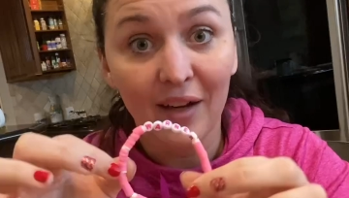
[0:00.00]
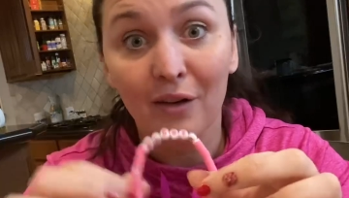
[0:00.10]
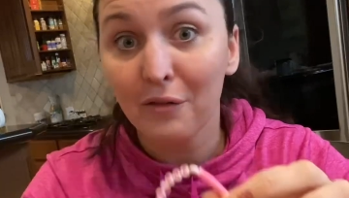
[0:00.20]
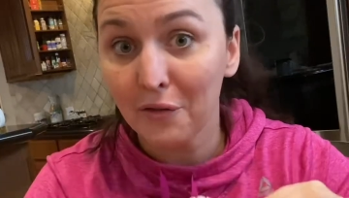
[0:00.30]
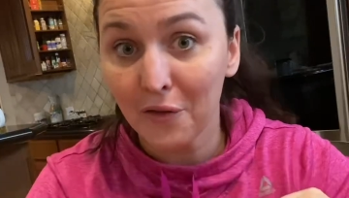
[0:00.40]

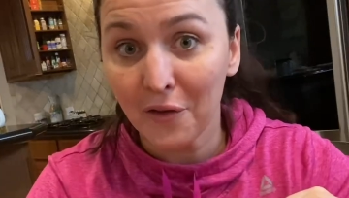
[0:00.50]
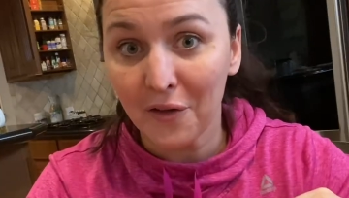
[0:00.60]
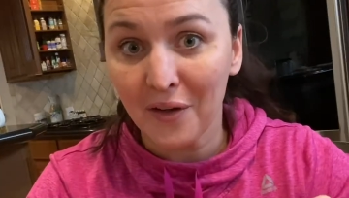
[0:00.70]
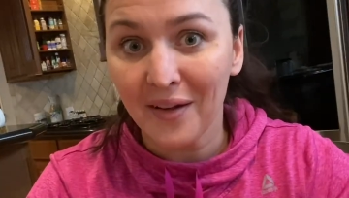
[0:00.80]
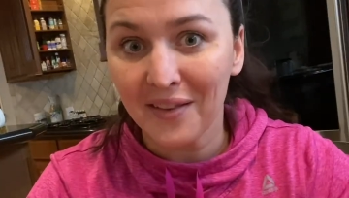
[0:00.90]

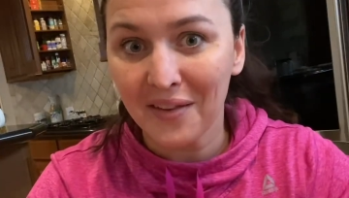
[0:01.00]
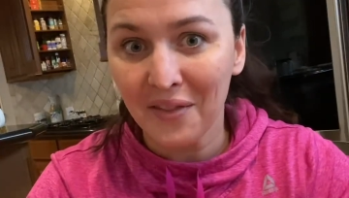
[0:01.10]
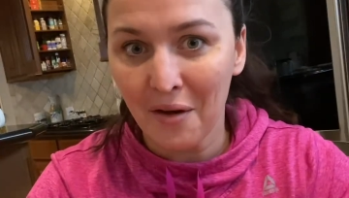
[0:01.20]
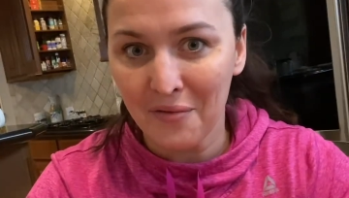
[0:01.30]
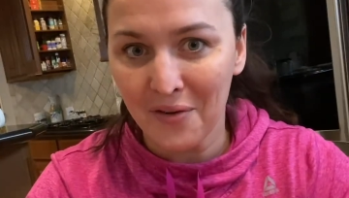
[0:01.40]
for the
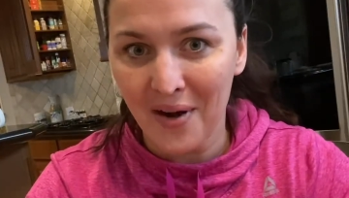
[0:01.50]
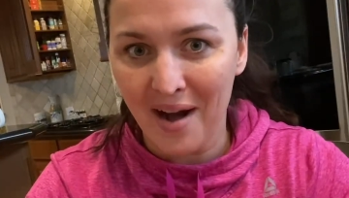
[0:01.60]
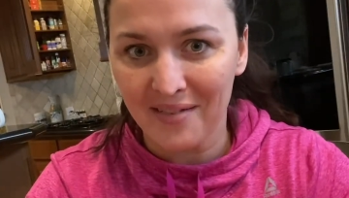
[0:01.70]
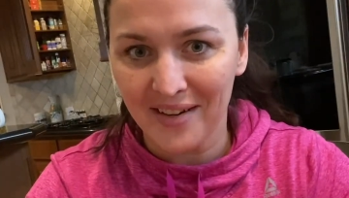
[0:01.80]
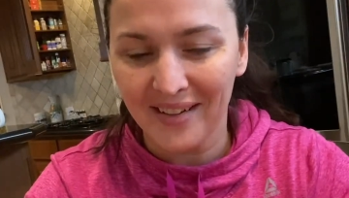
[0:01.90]
Lover
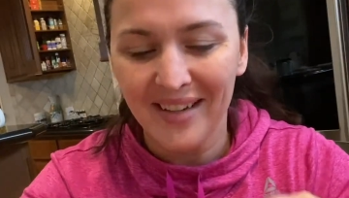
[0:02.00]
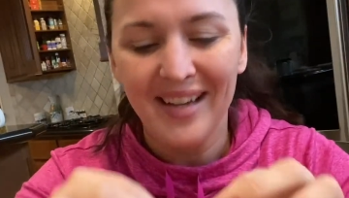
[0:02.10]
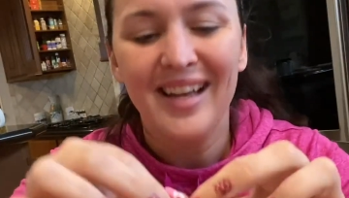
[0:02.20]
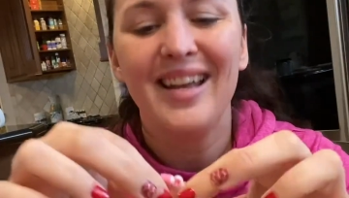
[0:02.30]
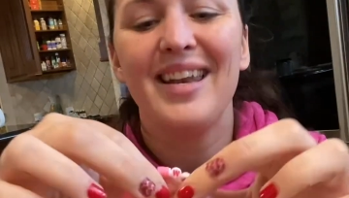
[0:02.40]
era.
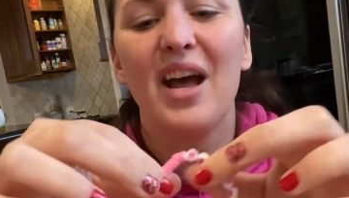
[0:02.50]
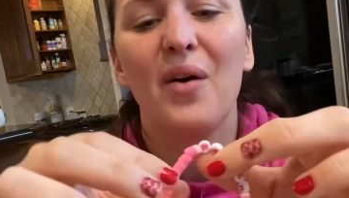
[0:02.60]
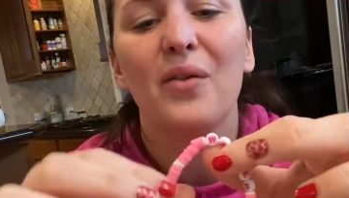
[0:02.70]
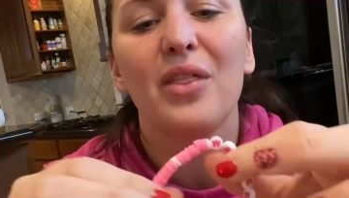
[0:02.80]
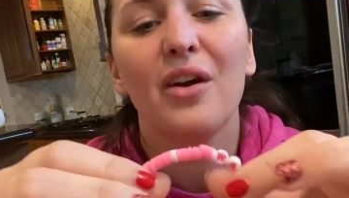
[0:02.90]

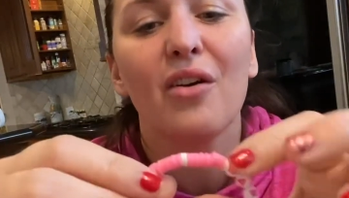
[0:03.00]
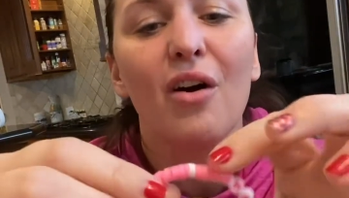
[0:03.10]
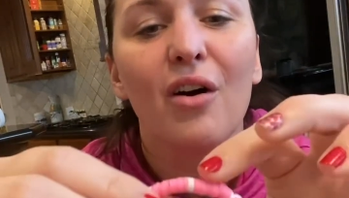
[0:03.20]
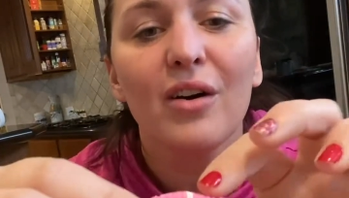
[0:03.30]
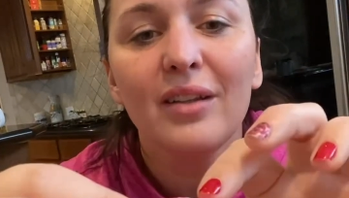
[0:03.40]
Now, there
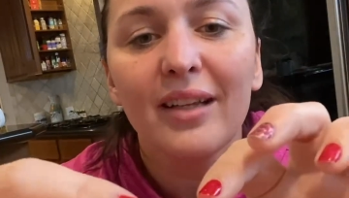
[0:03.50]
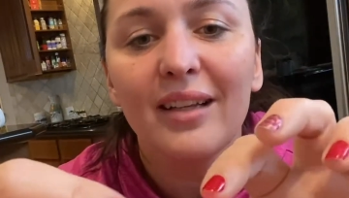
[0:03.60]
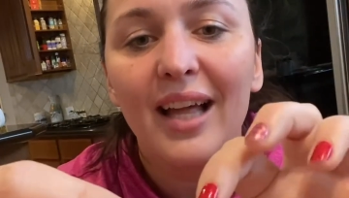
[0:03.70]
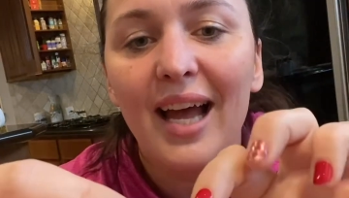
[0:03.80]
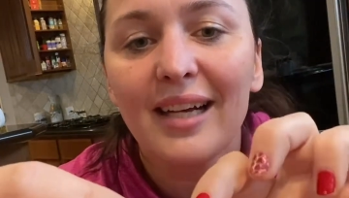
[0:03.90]
are
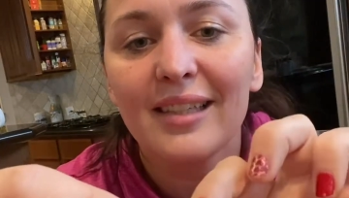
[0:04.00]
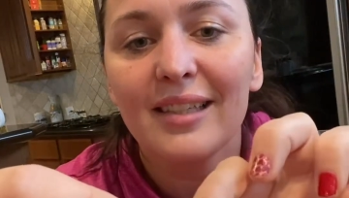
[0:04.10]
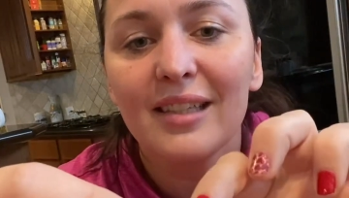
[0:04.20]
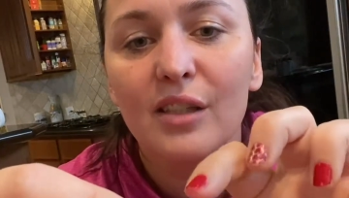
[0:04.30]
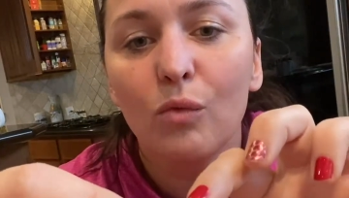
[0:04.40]
little
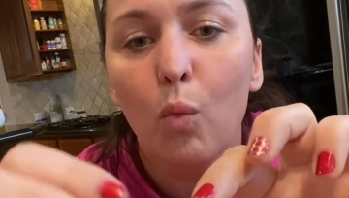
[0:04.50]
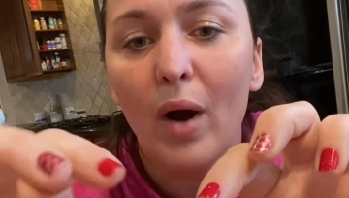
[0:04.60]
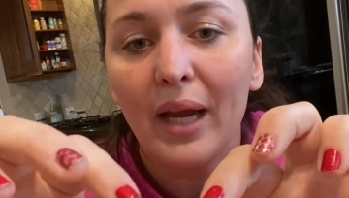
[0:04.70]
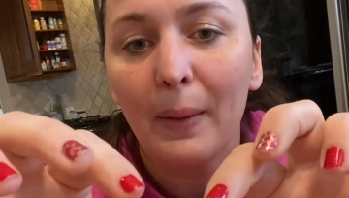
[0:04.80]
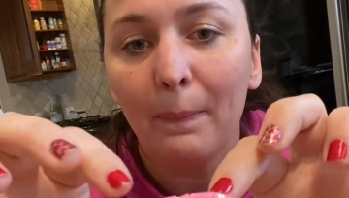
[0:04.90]
accents of
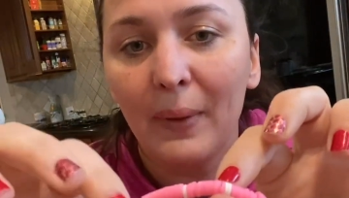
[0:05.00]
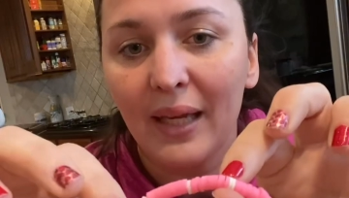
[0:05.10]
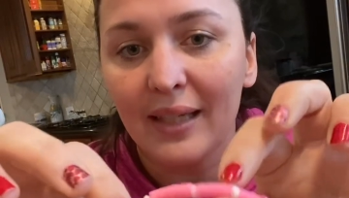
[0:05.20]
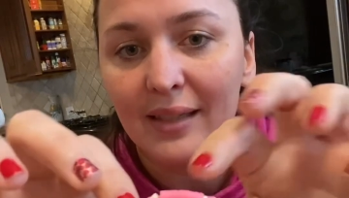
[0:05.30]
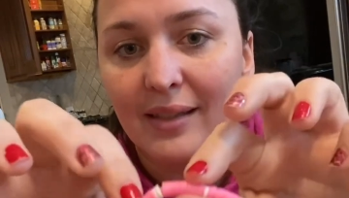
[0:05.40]
white
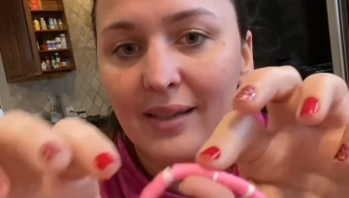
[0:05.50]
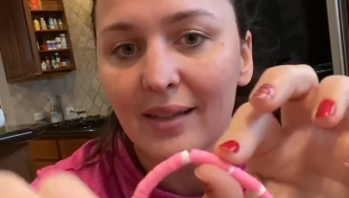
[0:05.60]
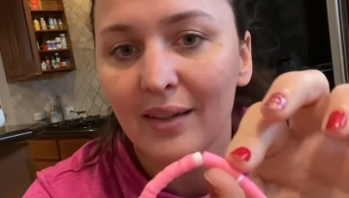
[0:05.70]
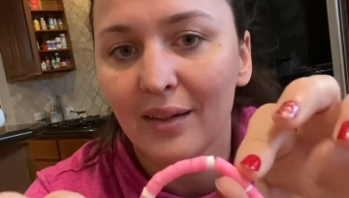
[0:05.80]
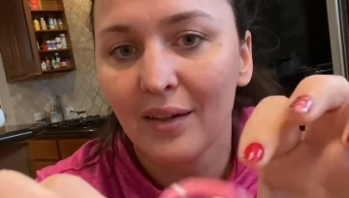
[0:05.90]
beads
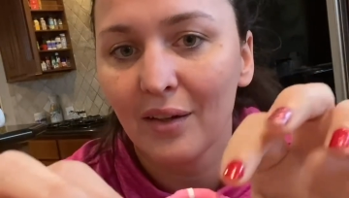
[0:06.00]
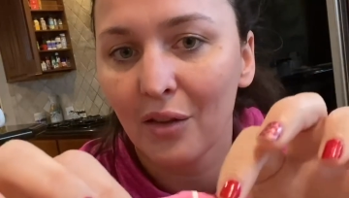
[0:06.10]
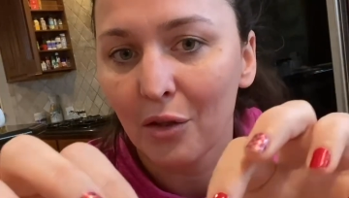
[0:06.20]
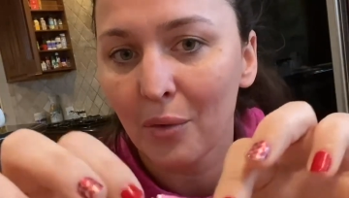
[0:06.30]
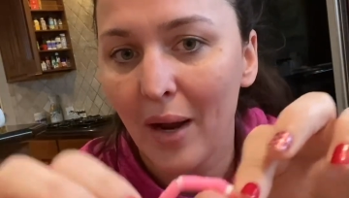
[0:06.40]

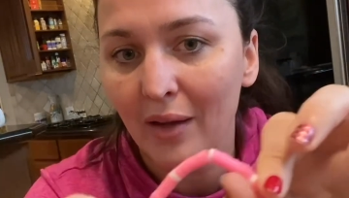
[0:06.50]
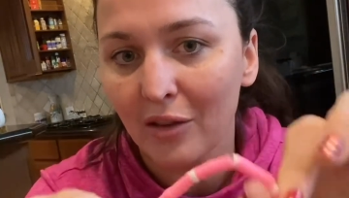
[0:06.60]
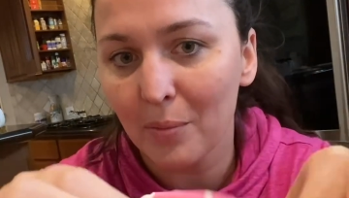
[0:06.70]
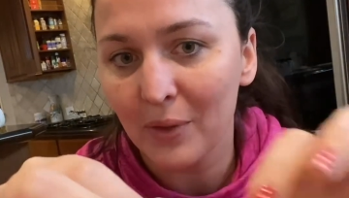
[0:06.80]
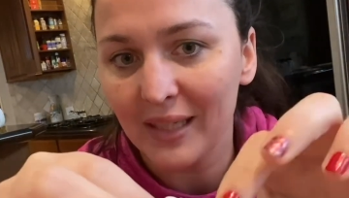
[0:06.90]
throughout
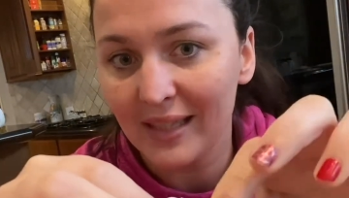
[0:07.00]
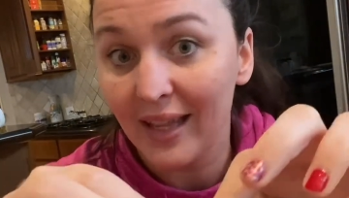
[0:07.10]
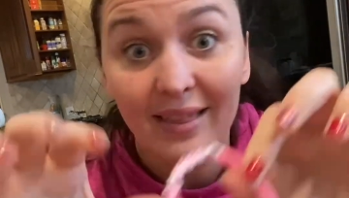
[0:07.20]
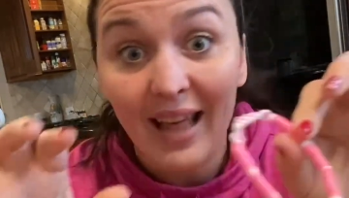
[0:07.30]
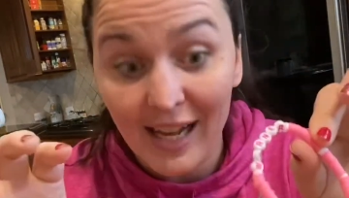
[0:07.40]
the
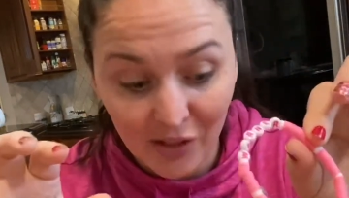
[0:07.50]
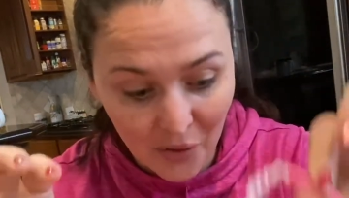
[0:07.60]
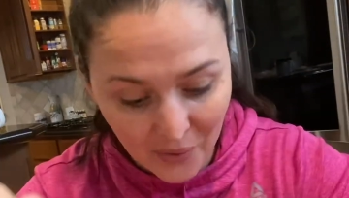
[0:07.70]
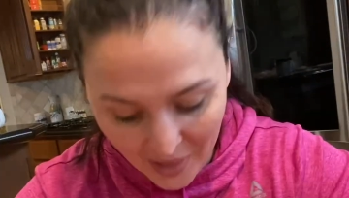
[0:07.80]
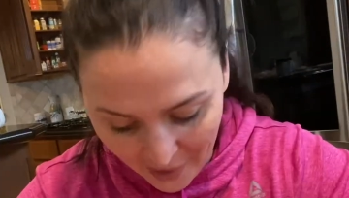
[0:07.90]
bracelet. That's
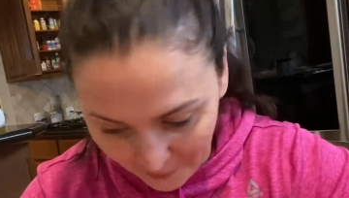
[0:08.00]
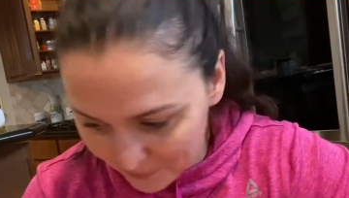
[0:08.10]
okay.